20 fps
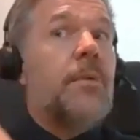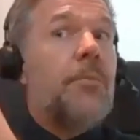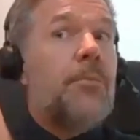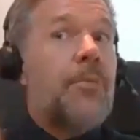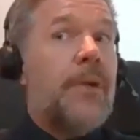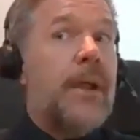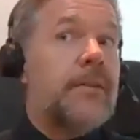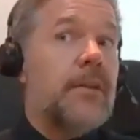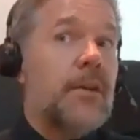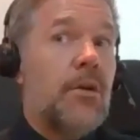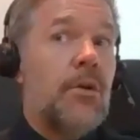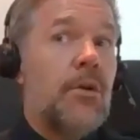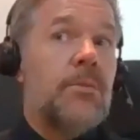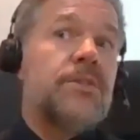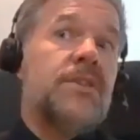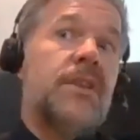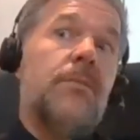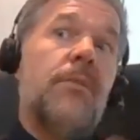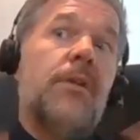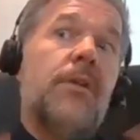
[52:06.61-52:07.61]
a brand and
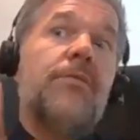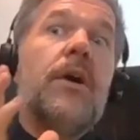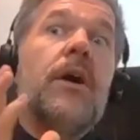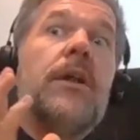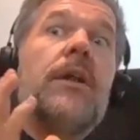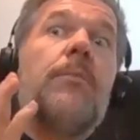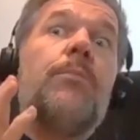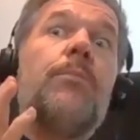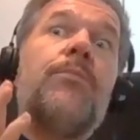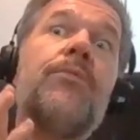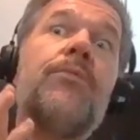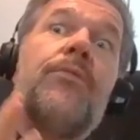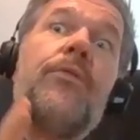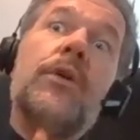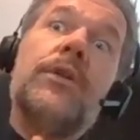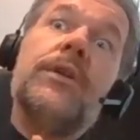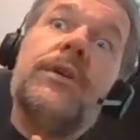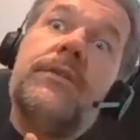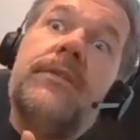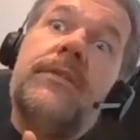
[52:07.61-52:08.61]
comms team, we've got a
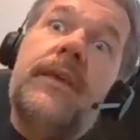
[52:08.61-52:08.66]
product